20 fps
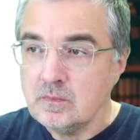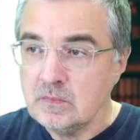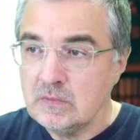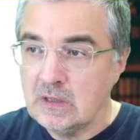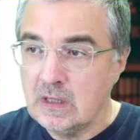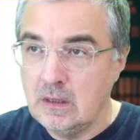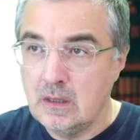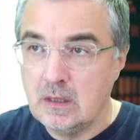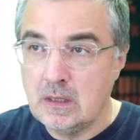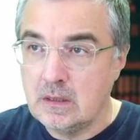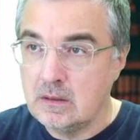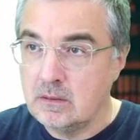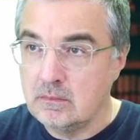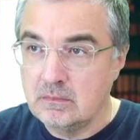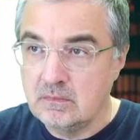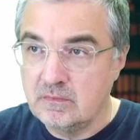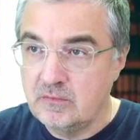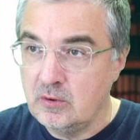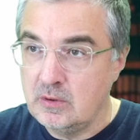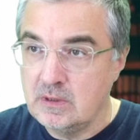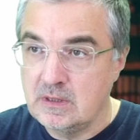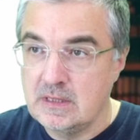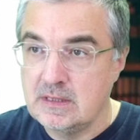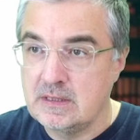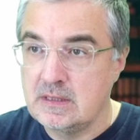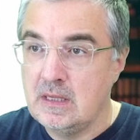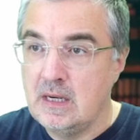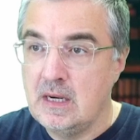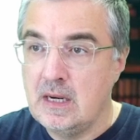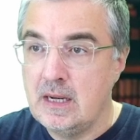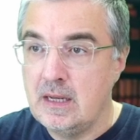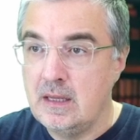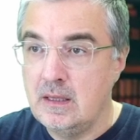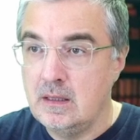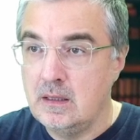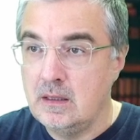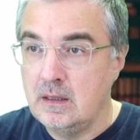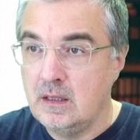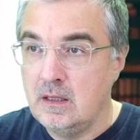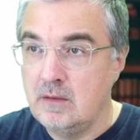For instance,
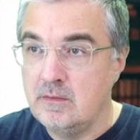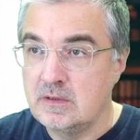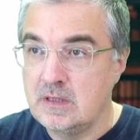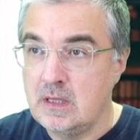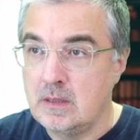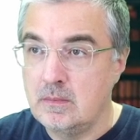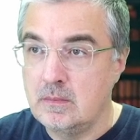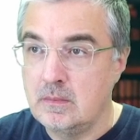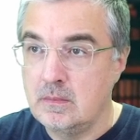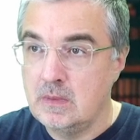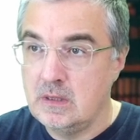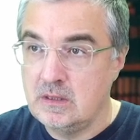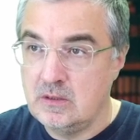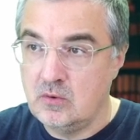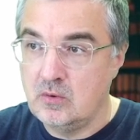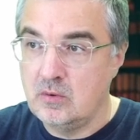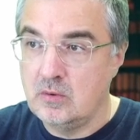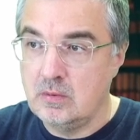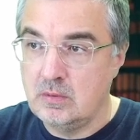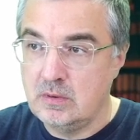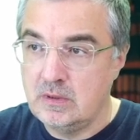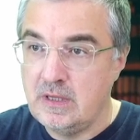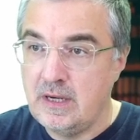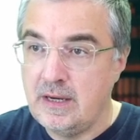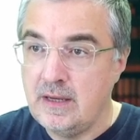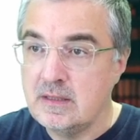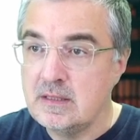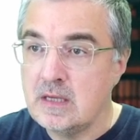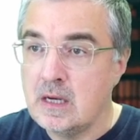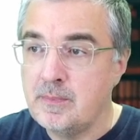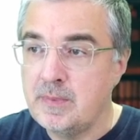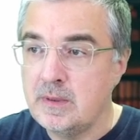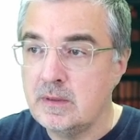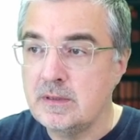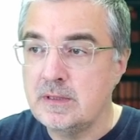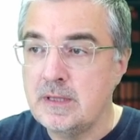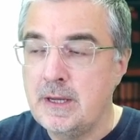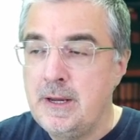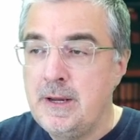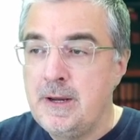I give some three
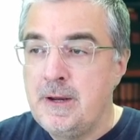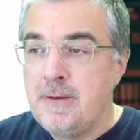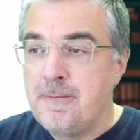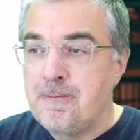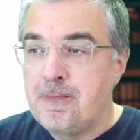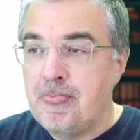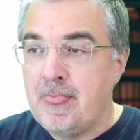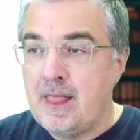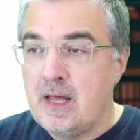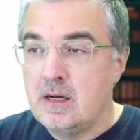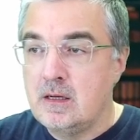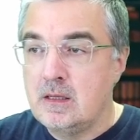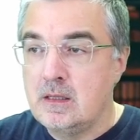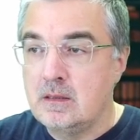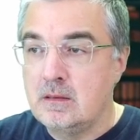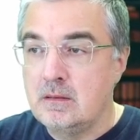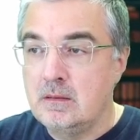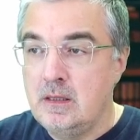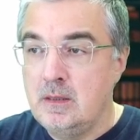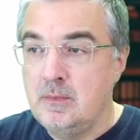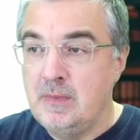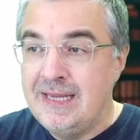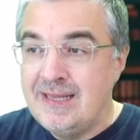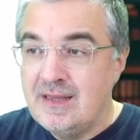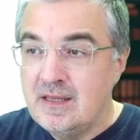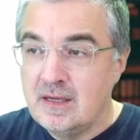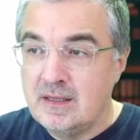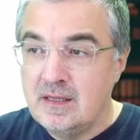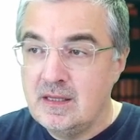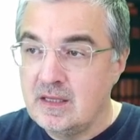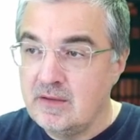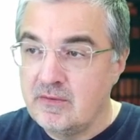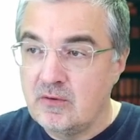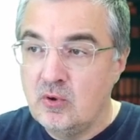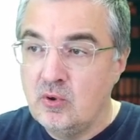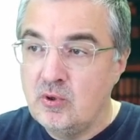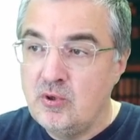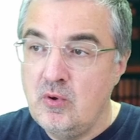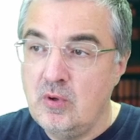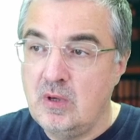examples. In internet,
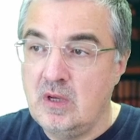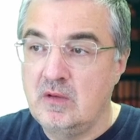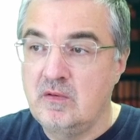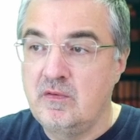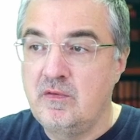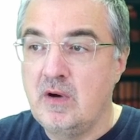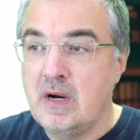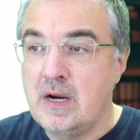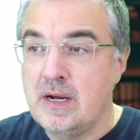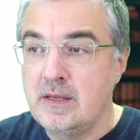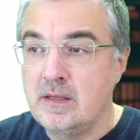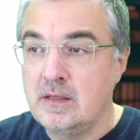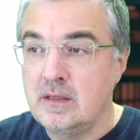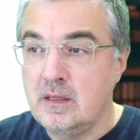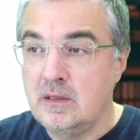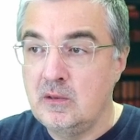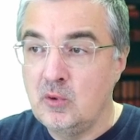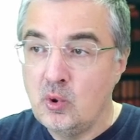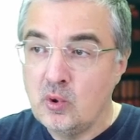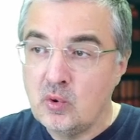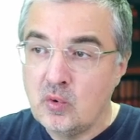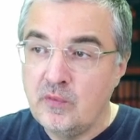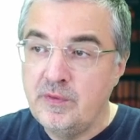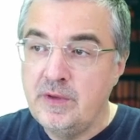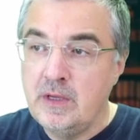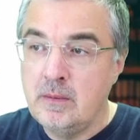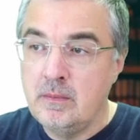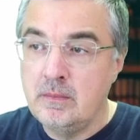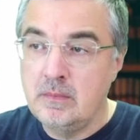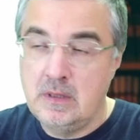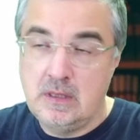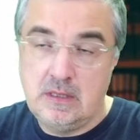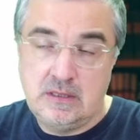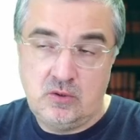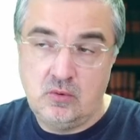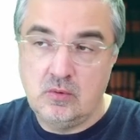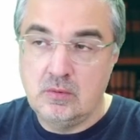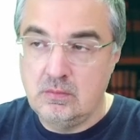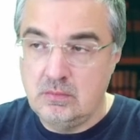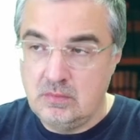of course, you can find a lot of them.
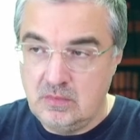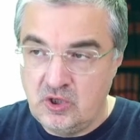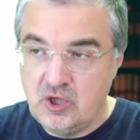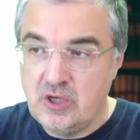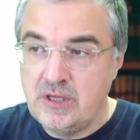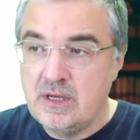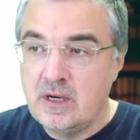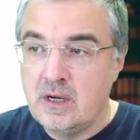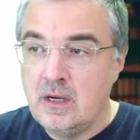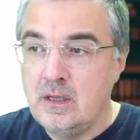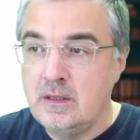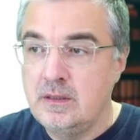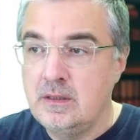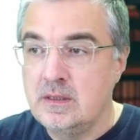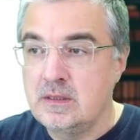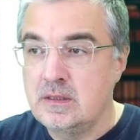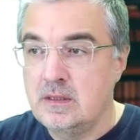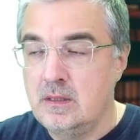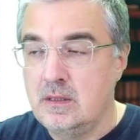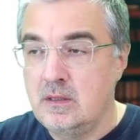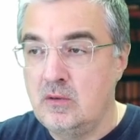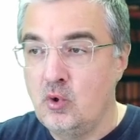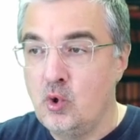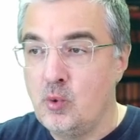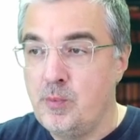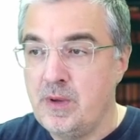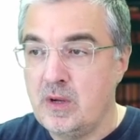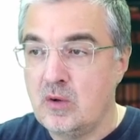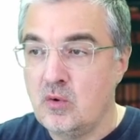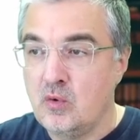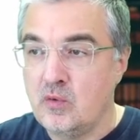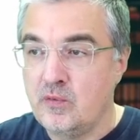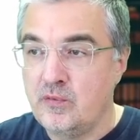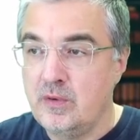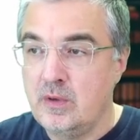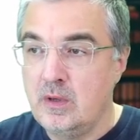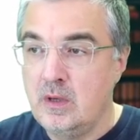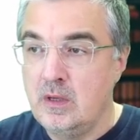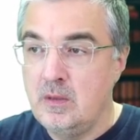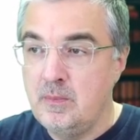So generally, this topic
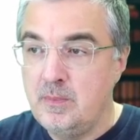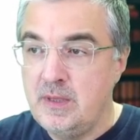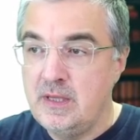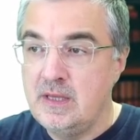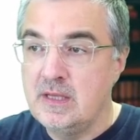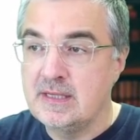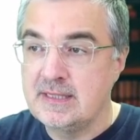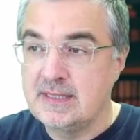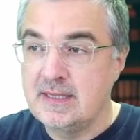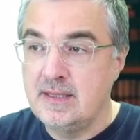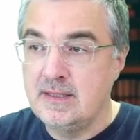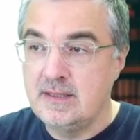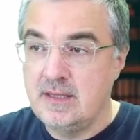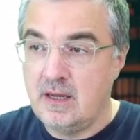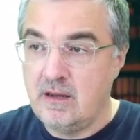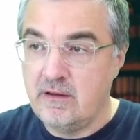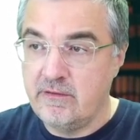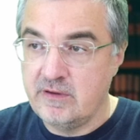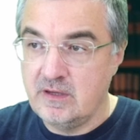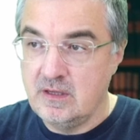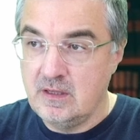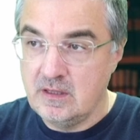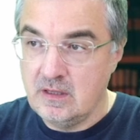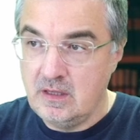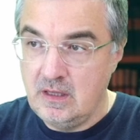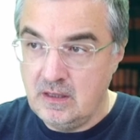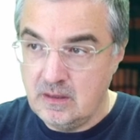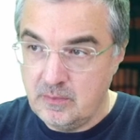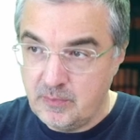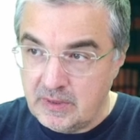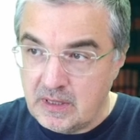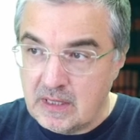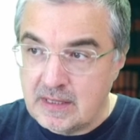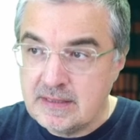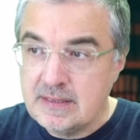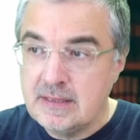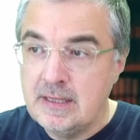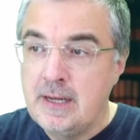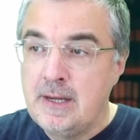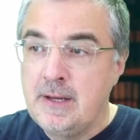of impedance sensing in
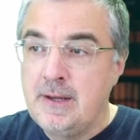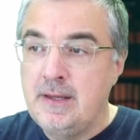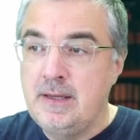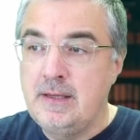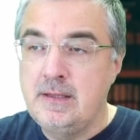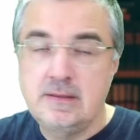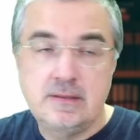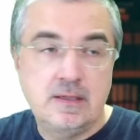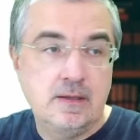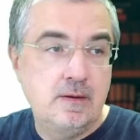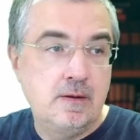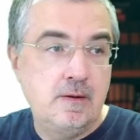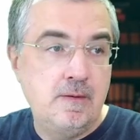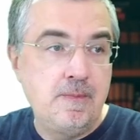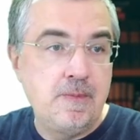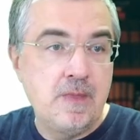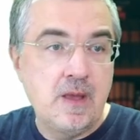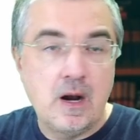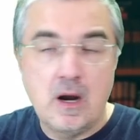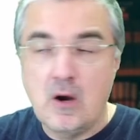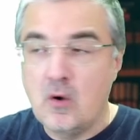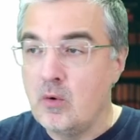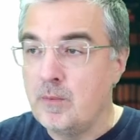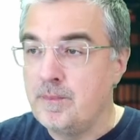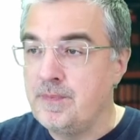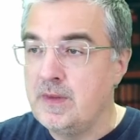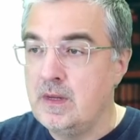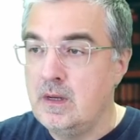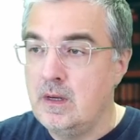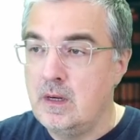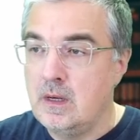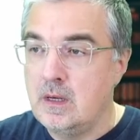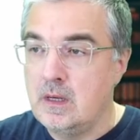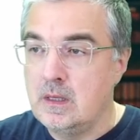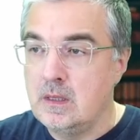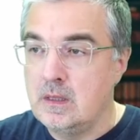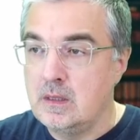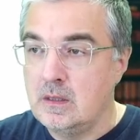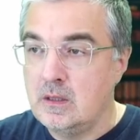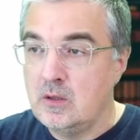plants is now
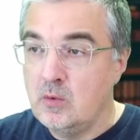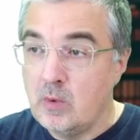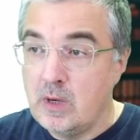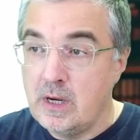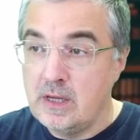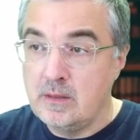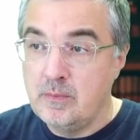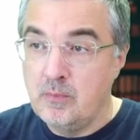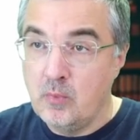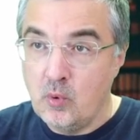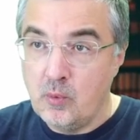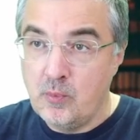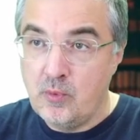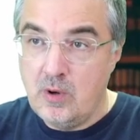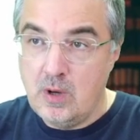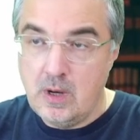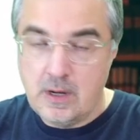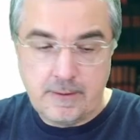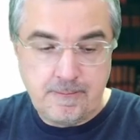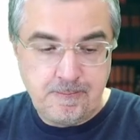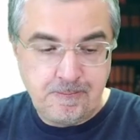quite popular.